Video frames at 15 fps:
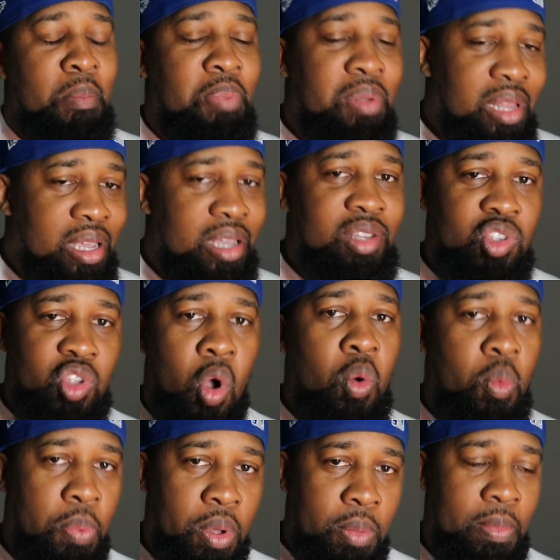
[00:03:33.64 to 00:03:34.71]
Please
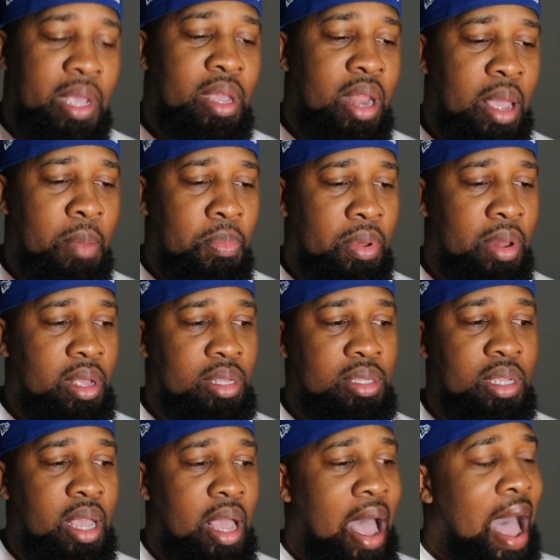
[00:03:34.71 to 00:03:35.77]
don't put me in that
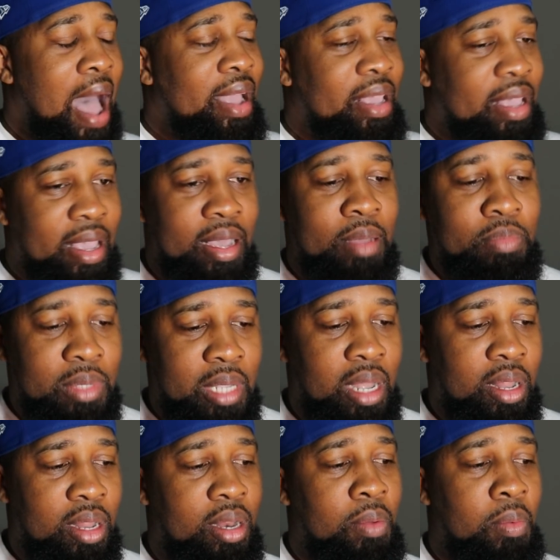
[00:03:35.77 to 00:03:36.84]
place. I kept
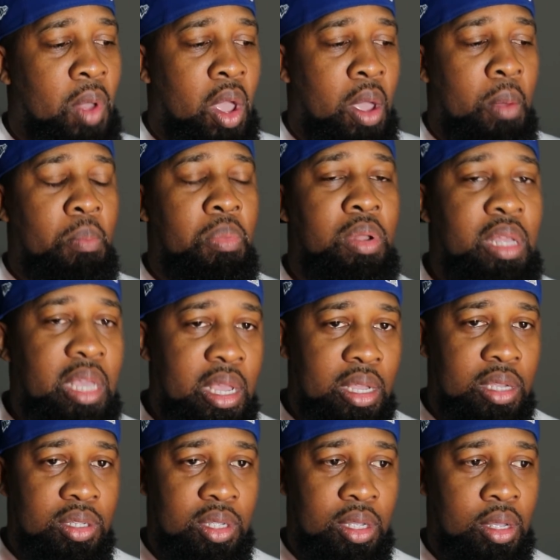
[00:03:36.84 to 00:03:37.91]
telling them,
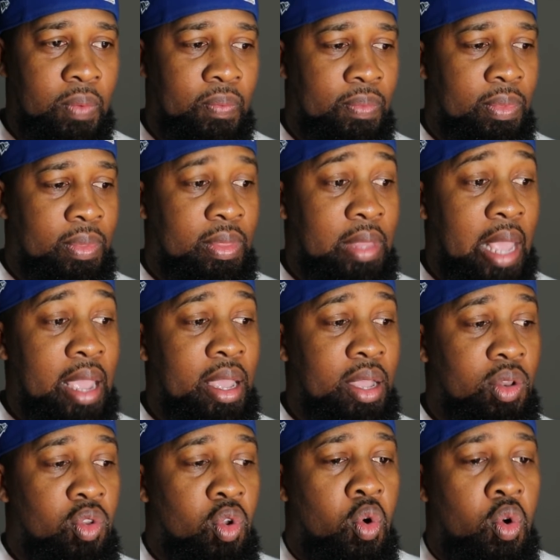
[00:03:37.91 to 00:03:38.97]
please. They
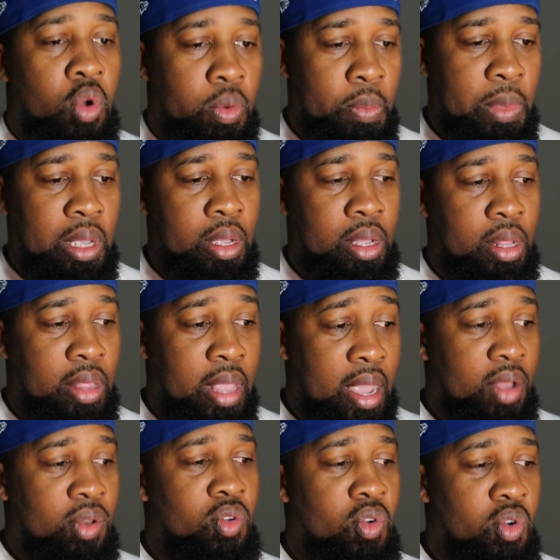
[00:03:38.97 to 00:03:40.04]
ignored me. They
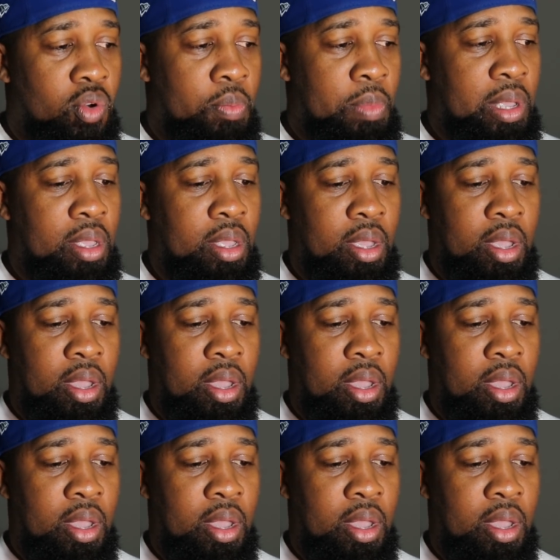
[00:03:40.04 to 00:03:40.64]
ignored me.